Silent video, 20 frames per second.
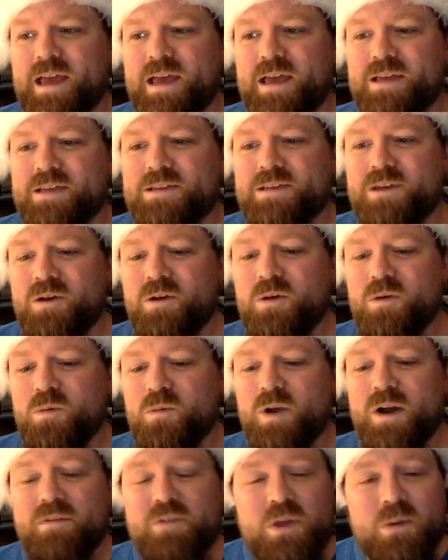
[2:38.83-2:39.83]
So
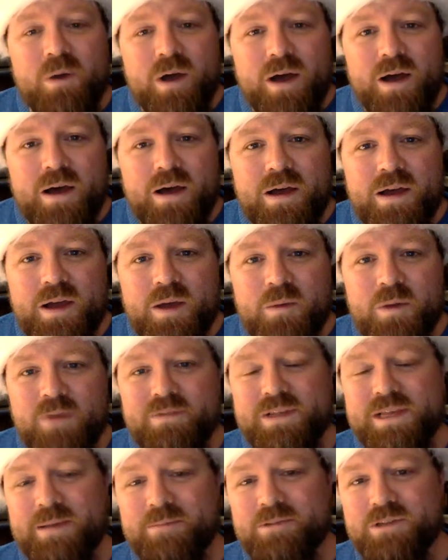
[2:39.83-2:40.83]
wherever you are,
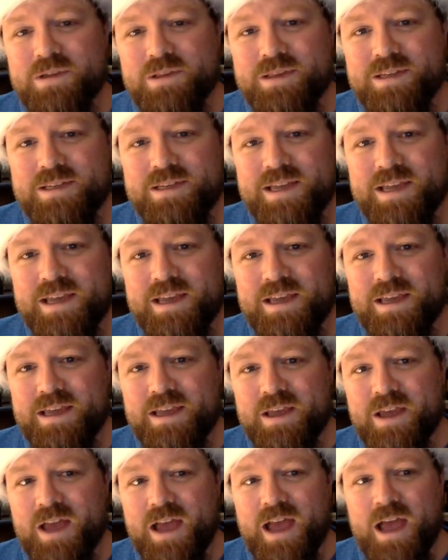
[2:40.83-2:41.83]
whatever's happened to you this year,
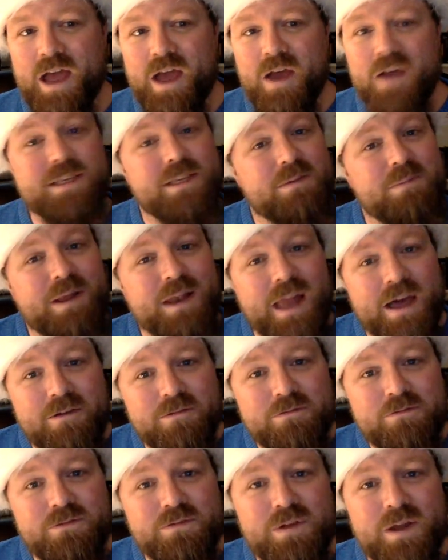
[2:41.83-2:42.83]
I send my love.